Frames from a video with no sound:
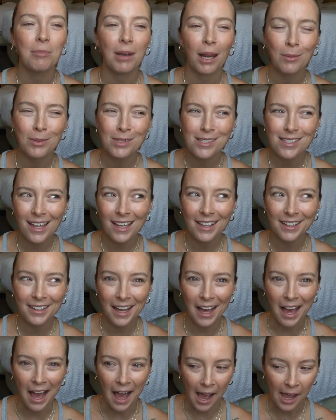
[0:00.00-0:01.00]
But I was
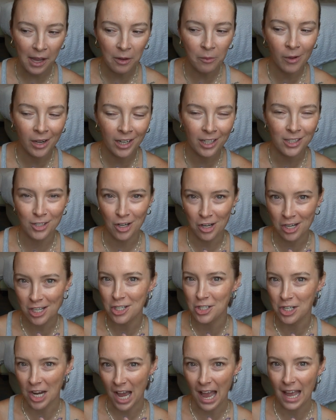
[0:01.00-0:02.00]
like, I want a
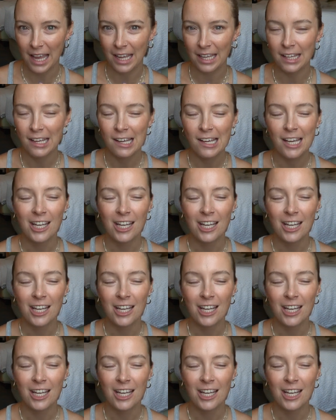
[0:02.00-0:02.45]
dirty chai.